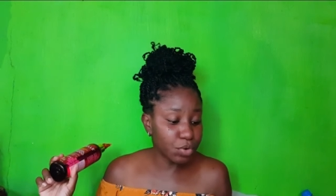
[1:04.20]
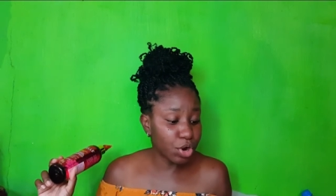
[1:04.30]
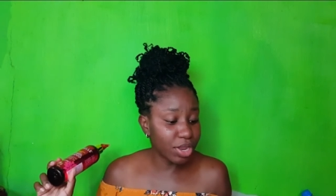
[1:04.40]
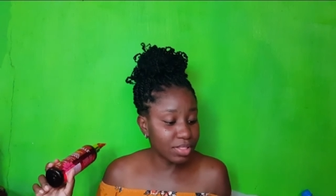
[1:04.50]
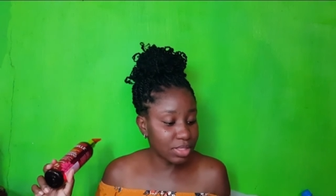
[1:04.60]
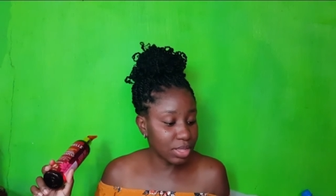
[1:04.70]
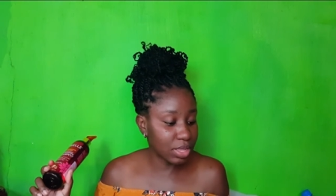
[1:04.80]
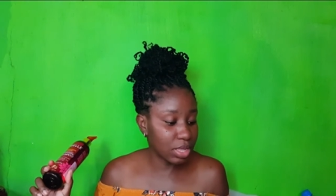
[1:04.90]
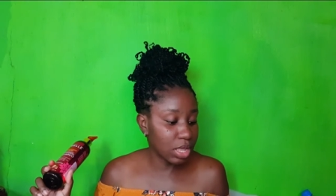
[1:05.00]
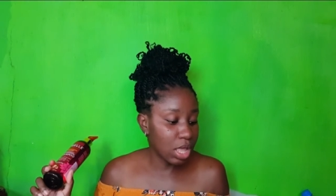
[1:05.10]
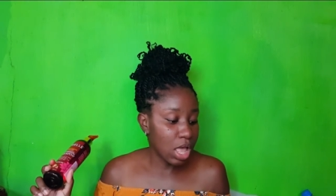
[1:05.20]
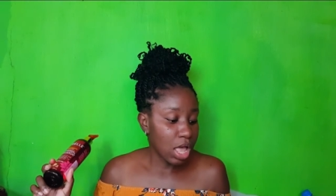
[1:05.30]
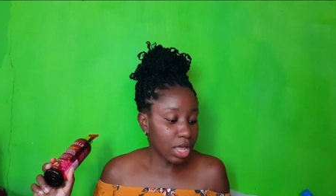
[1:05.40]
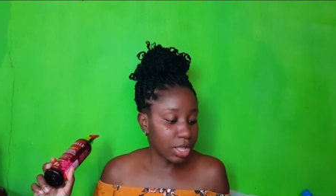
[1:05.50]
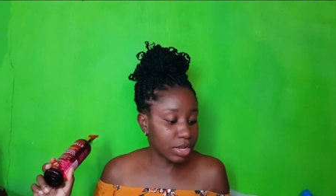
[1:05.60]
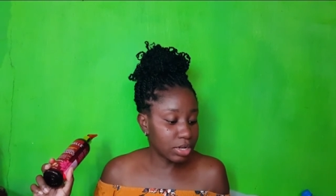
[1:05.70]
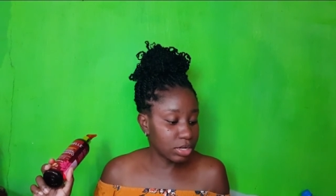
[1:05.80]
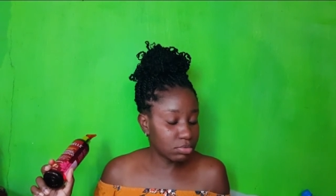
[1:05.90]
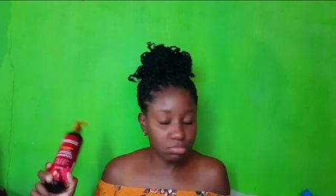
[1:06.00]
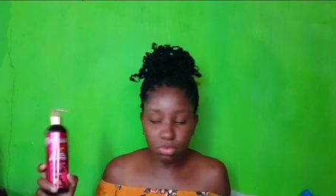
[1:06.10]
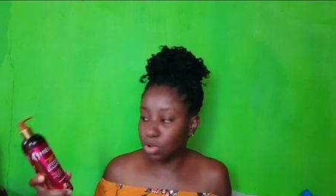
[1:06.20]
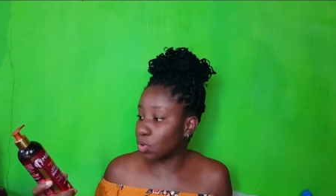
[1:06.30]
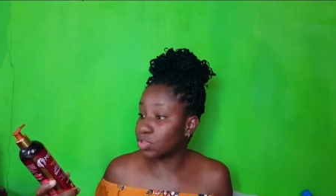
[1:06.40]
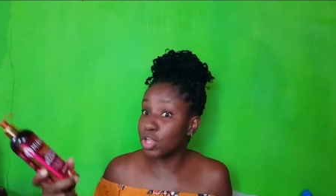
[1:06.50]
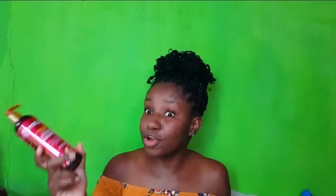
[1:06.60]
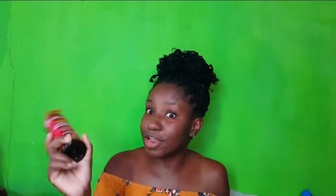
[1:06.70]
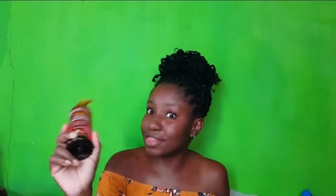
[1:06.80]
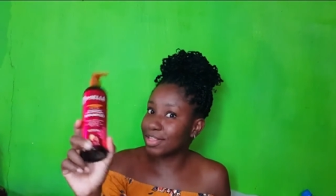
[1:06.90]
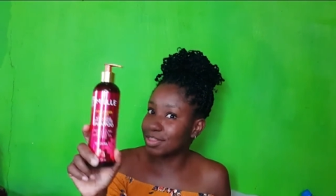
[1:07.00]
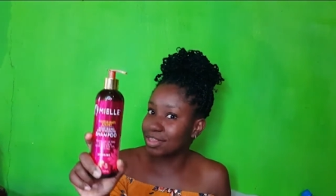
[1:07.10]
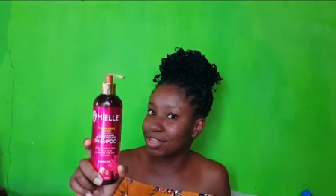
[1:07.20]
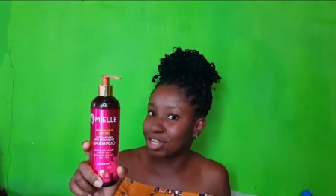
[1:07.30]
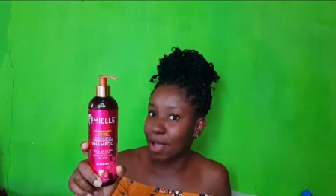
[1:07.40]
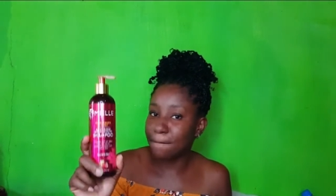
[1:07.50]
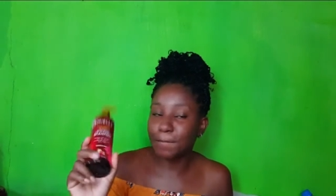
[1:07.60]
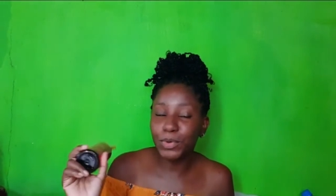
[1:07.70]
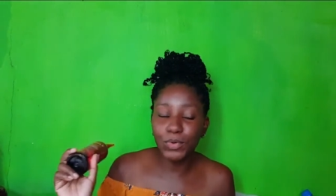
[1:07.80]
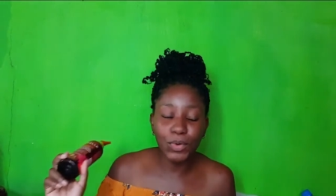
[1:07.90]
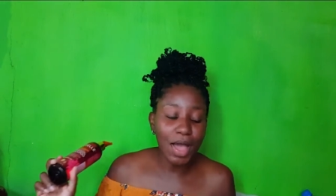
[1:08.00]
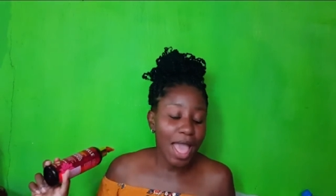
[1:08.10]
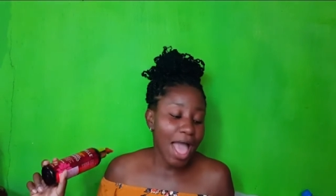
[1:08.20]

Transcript: for the this is the shampoo,